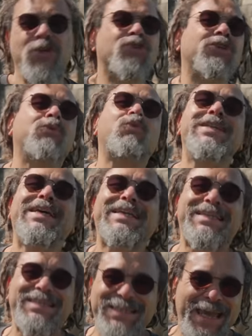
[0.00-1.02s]
so he wouldn't
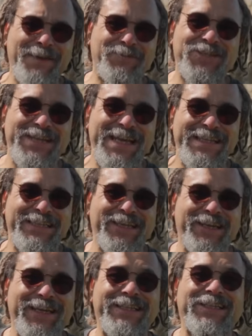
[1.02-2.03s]
accept
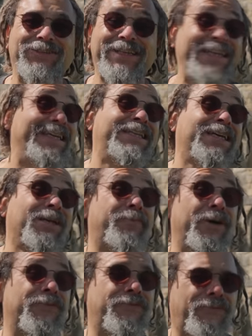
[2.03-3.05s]
surrender until he'd had a
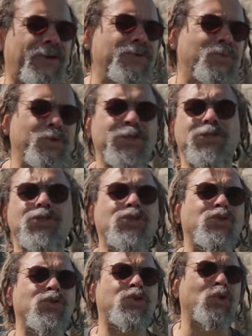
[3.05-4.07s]
bit of fun with his
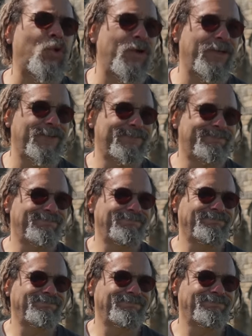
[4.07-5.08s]
new toy.
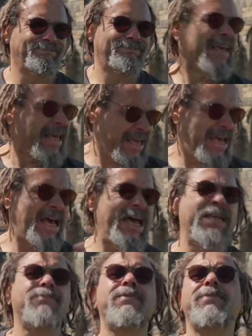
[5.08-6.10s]

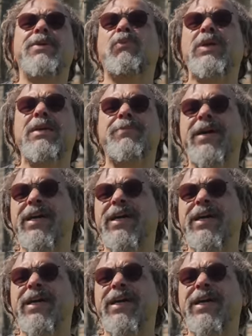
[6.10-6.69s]
And maybe a wee bit